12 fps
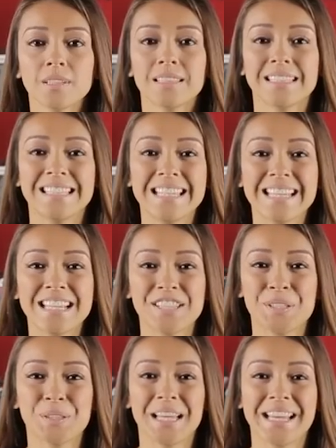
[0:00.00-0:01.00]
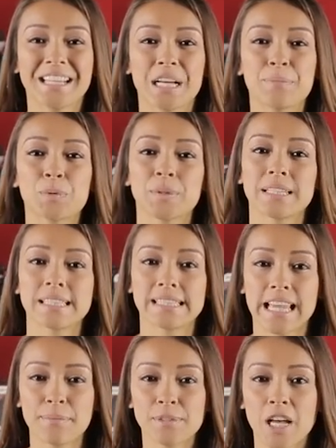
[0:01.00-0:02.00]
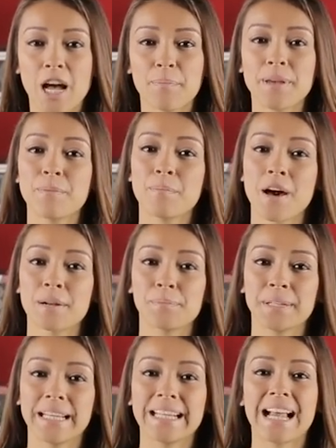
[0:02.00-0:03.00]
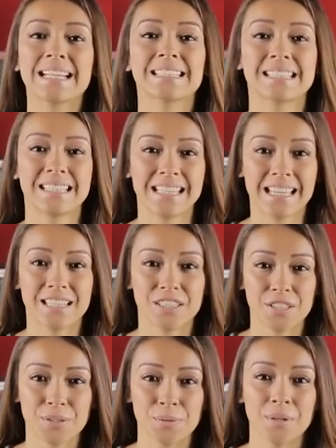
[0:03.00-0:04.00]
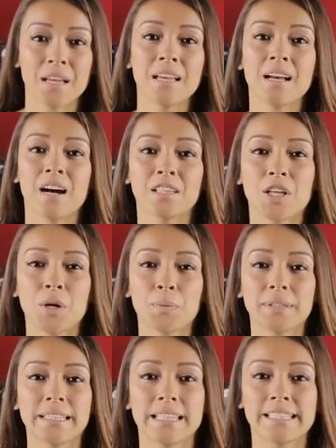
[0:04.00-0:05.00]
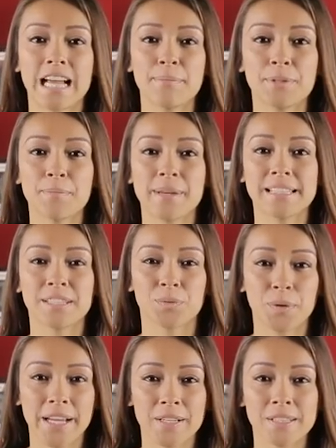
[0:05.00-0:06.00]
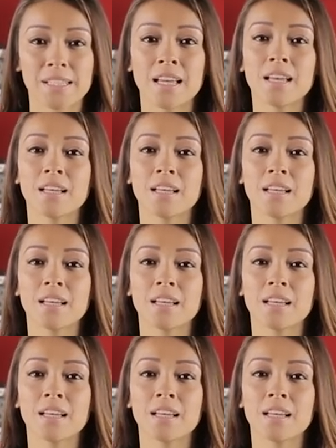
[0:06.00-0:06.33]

The TK2 Lite comes with the same top and bottom plate as the TK2. Along with the adapter base and rails,